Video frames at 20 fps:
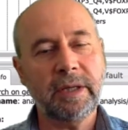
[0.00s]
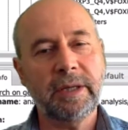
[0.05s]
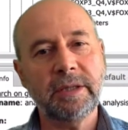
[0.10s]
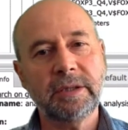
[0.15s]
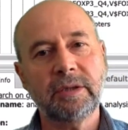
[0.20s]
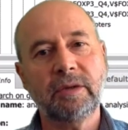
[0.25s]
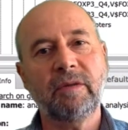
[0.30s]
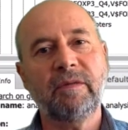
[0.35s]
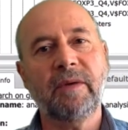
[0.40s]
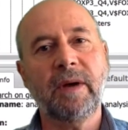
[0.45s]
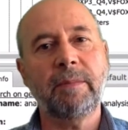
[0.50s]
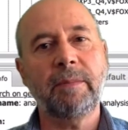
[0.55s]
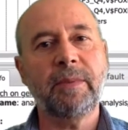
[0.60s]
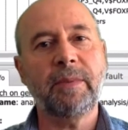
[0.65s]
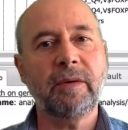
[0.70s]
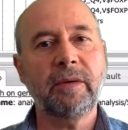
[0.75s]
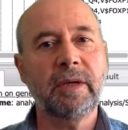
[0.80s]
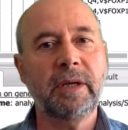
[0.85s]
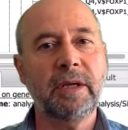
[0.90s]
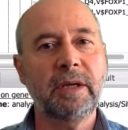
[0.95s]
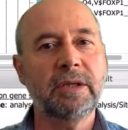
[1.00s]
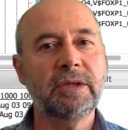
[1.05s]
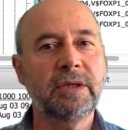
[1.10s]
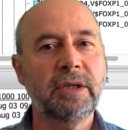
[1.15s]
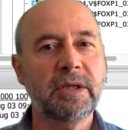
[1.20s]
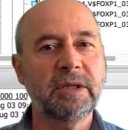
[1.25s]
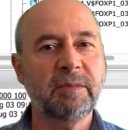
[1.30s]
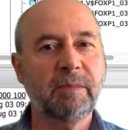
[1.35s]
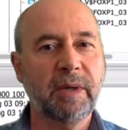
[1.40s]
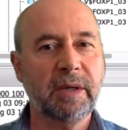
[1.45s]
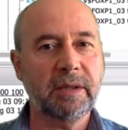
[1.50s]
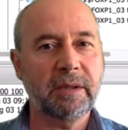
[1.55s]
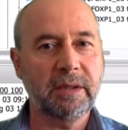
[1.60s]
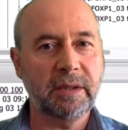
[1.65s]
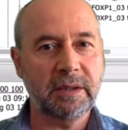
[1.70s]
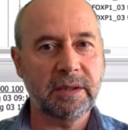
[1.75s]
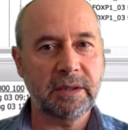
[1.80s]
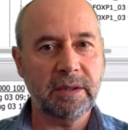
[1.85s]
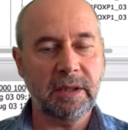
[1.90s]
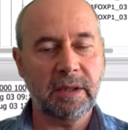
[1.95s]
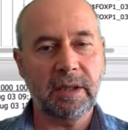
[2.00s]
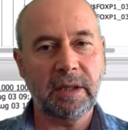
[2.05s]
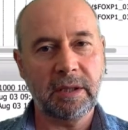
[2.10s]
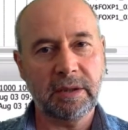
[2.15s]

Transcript: list of upregulated genes, but these